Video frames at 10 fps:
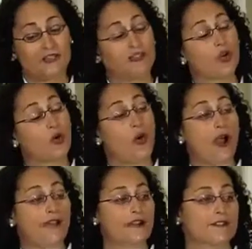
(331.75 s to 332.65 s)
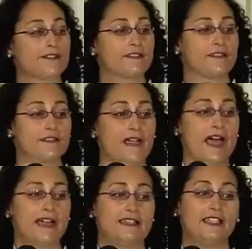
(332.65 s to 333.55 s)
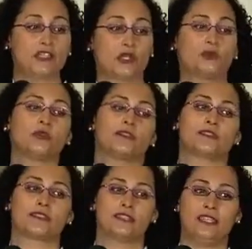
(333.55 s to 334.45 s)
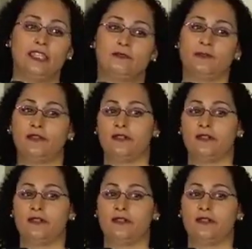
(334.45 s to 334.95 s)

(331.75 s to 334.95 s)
it requires that issuers keep